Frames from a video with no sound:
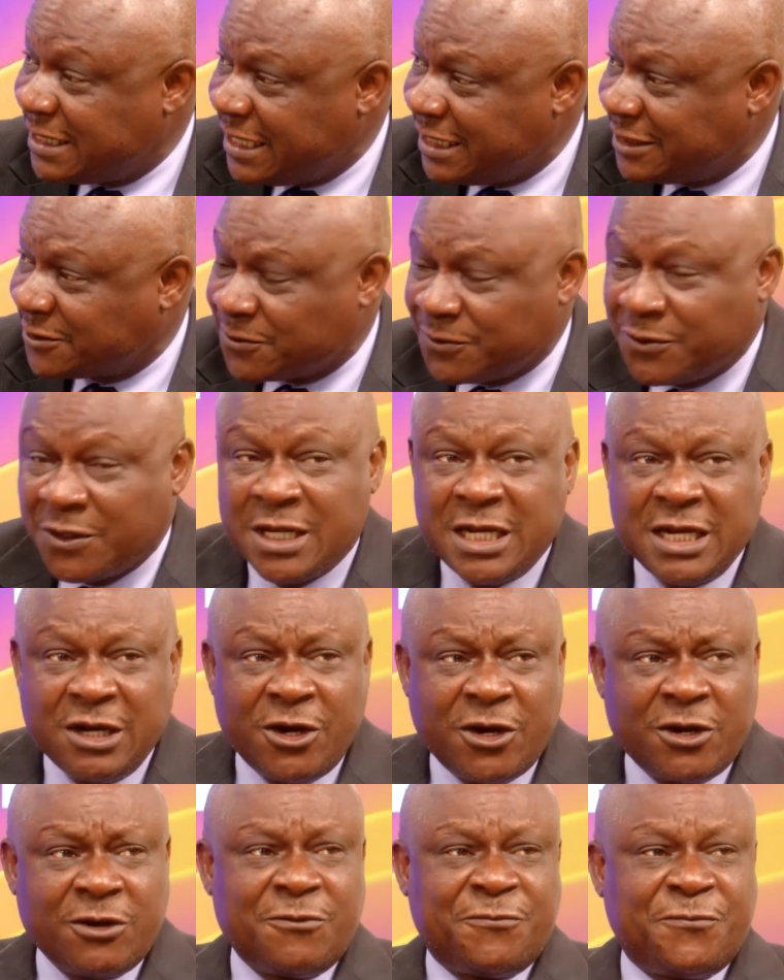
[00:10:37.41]
So
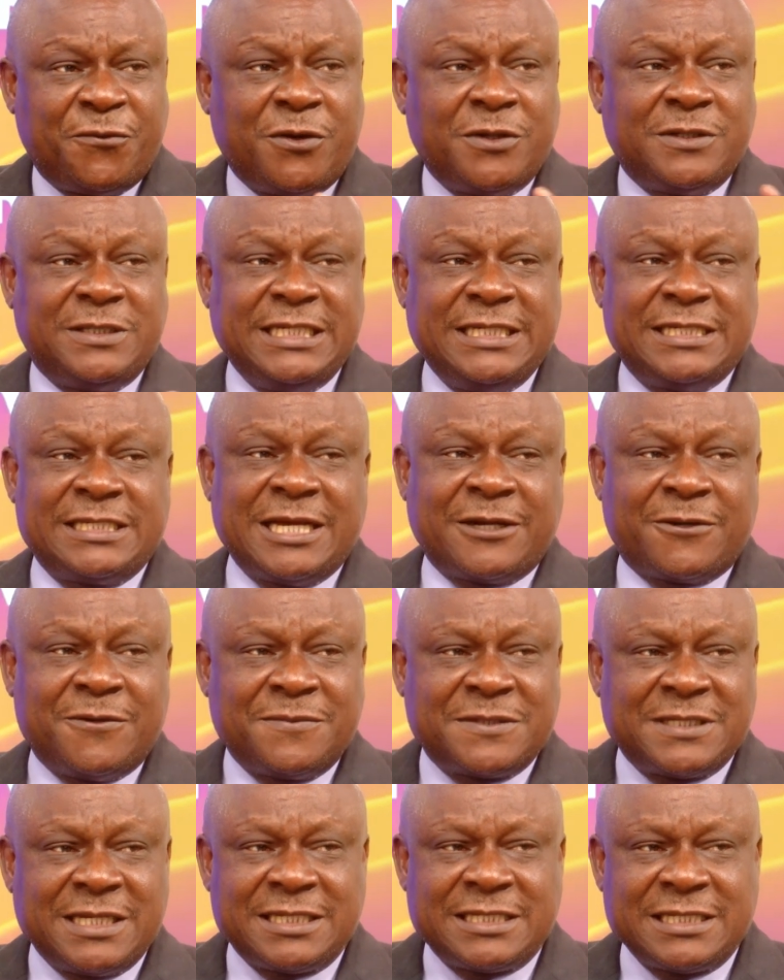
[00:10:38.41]
all these
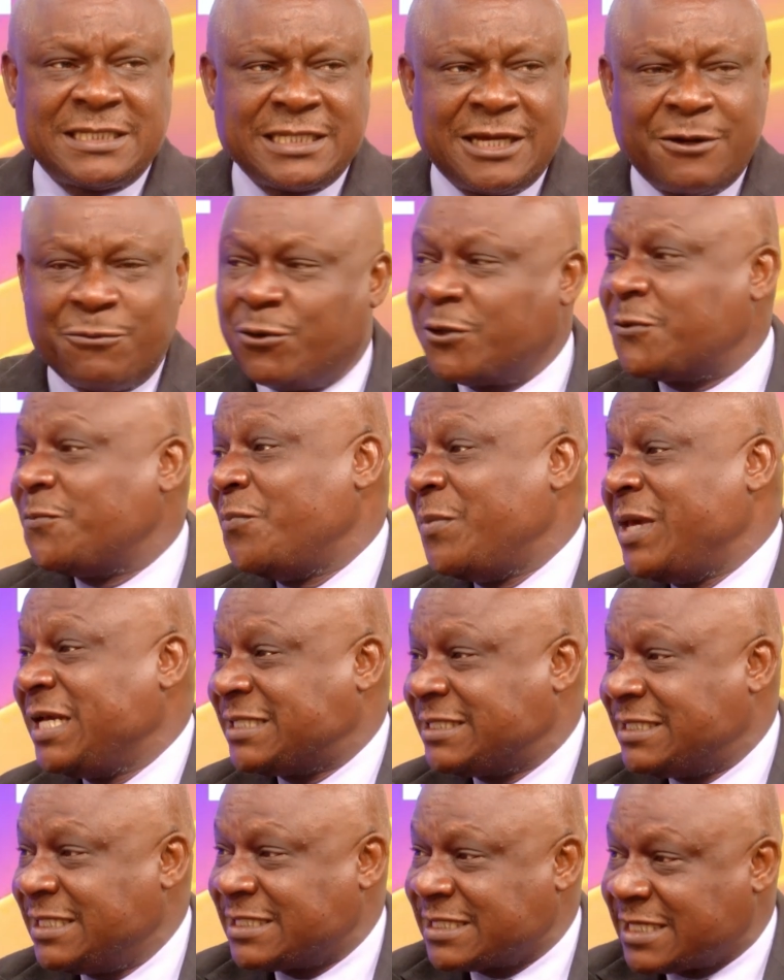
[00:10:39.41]
circumstances are what makes
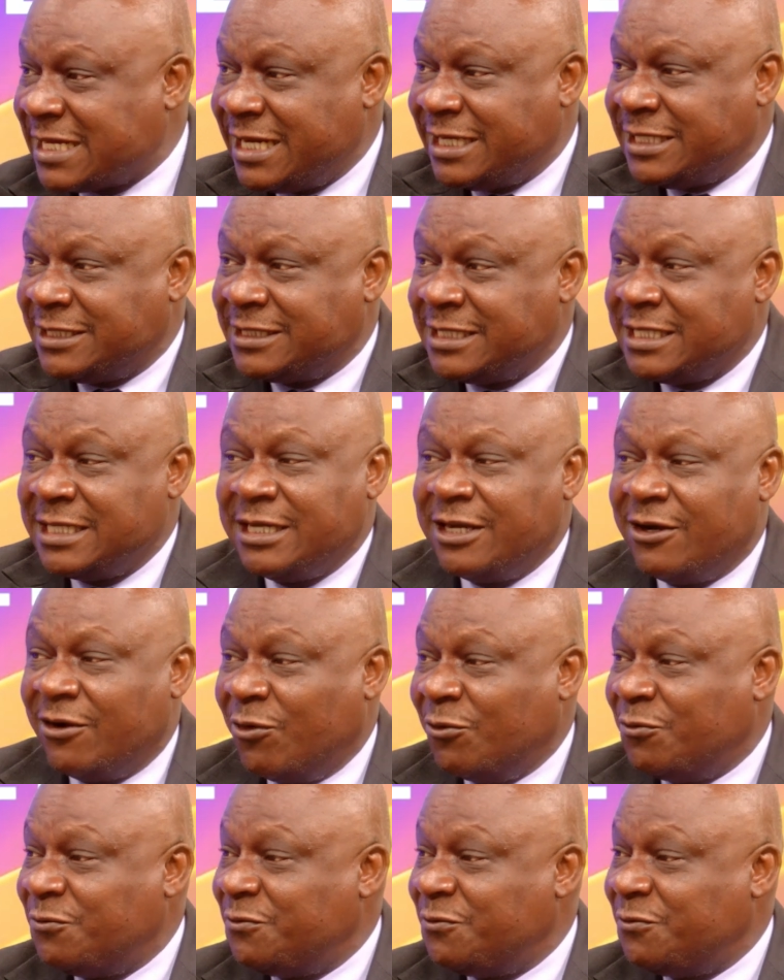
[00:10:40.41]
this kind of